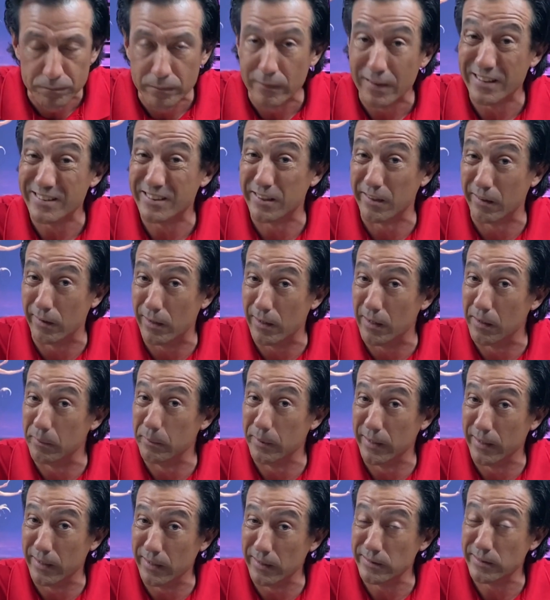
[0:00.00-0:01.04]
It's a lot,
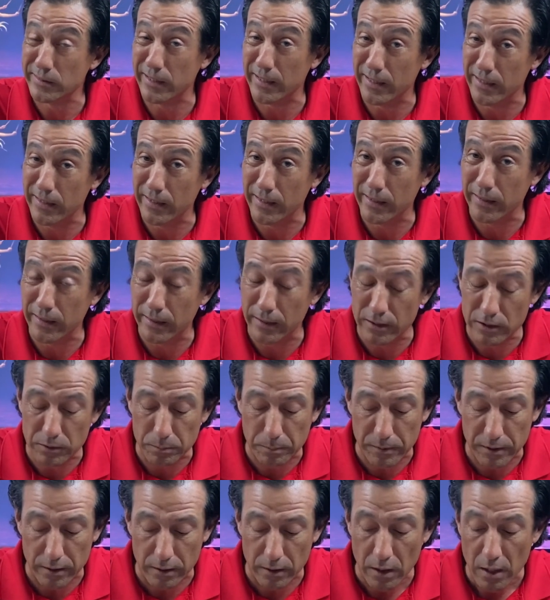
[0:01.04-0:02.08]
and that's
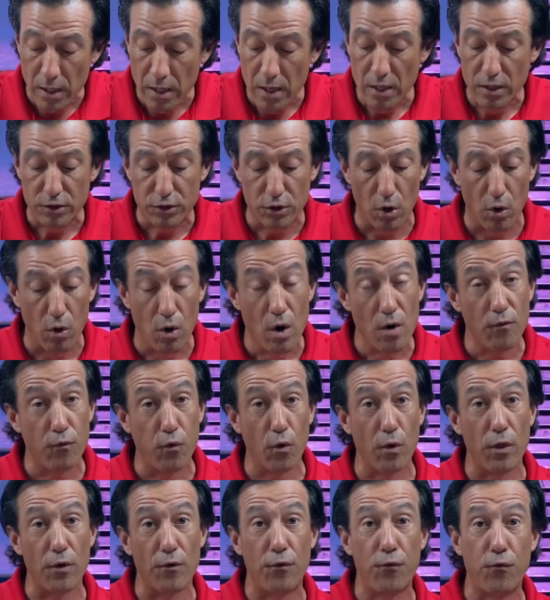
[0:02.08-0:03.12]
NAHB. So
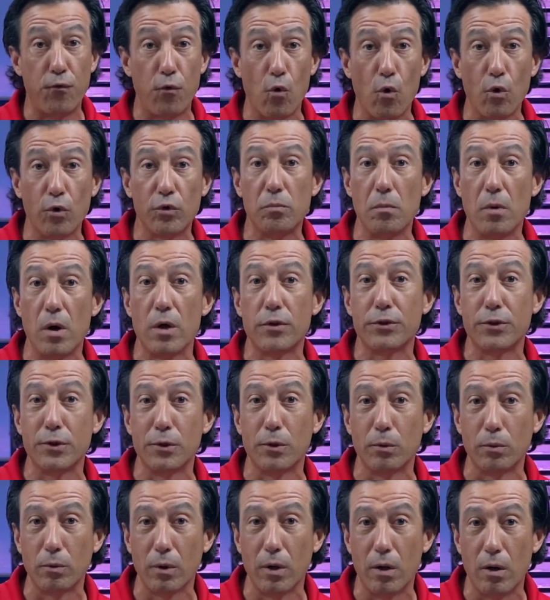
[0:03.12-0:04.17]
for the 4th month in
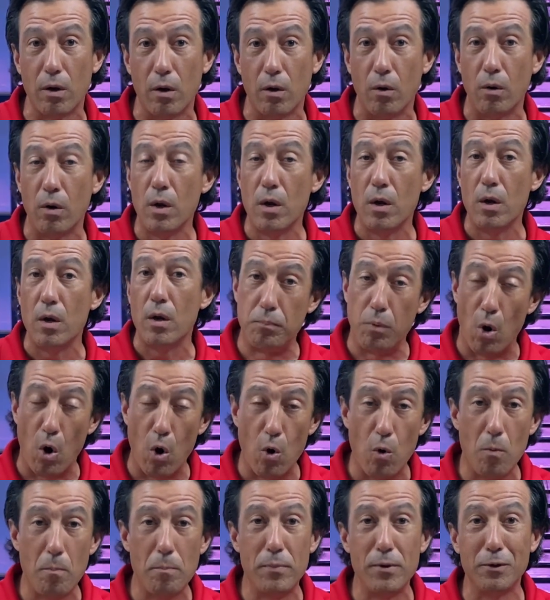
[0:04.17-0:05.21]
a row,
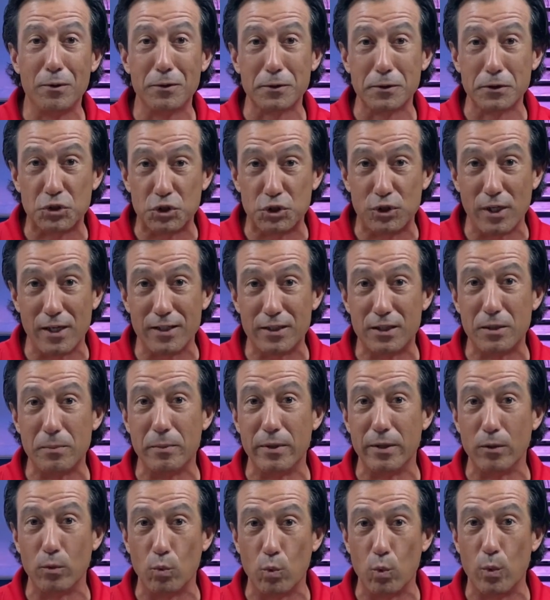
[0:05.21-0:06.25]
home builder
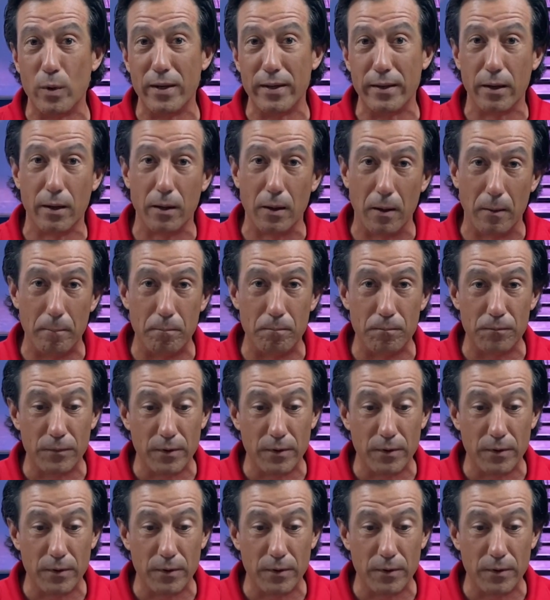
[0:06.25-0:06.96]
sentiment went up.